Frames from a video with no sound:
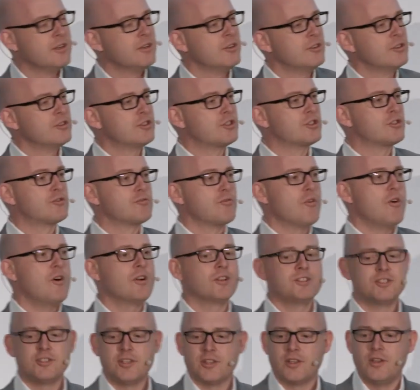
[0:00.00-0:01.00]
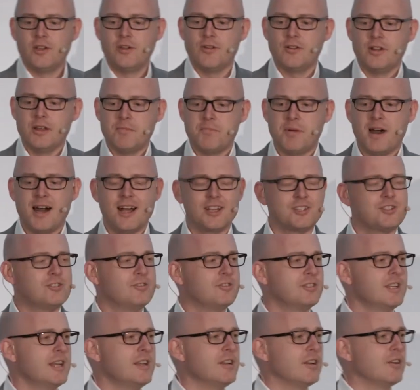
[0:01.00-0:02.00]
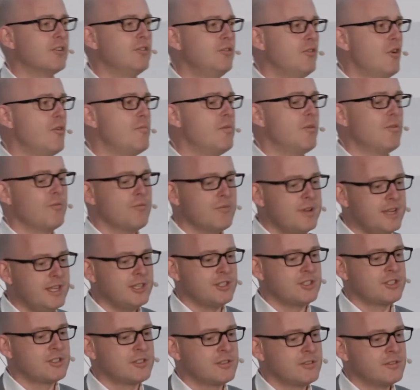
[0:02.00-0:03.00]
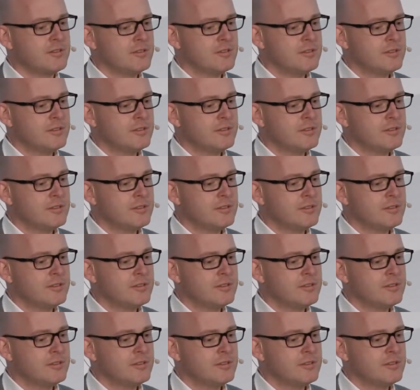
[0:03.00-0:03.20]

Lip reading: strong security postures, and a global reach